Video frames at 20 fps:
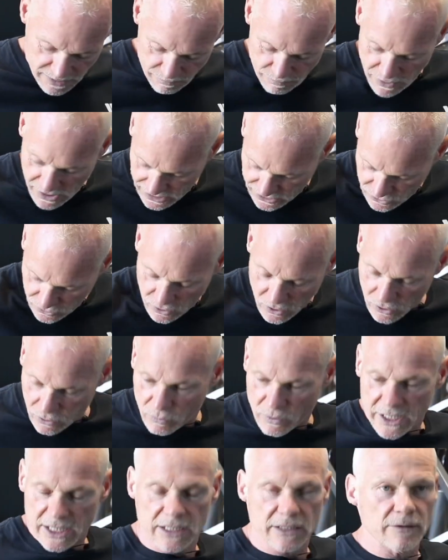butt's all the
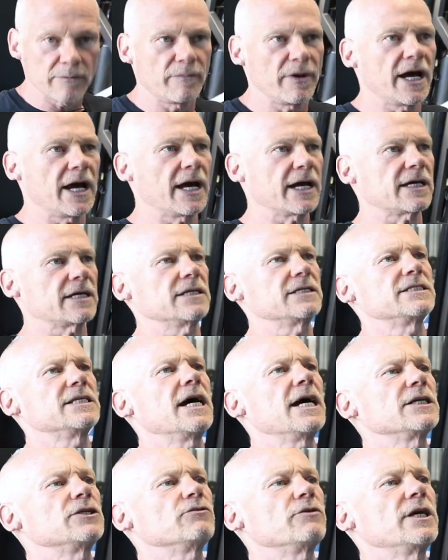way in the back,
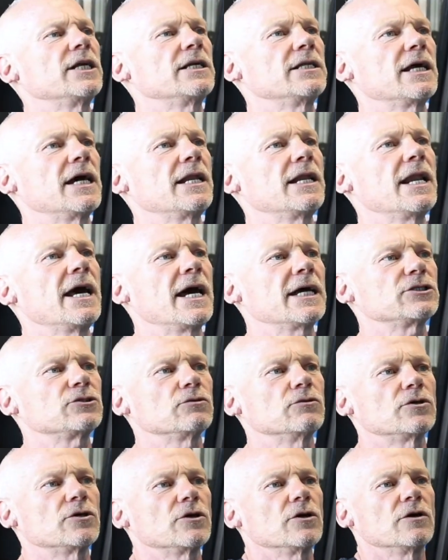exaggerating that
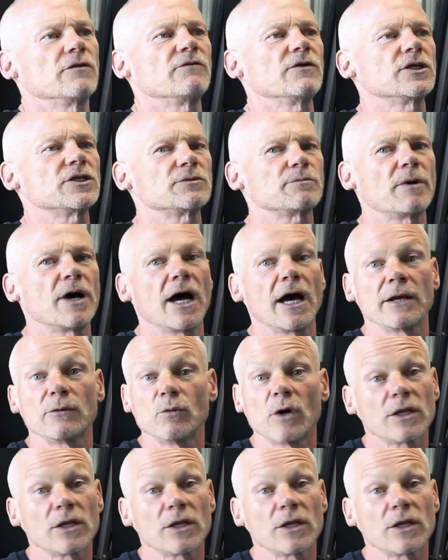natural curve of the spine,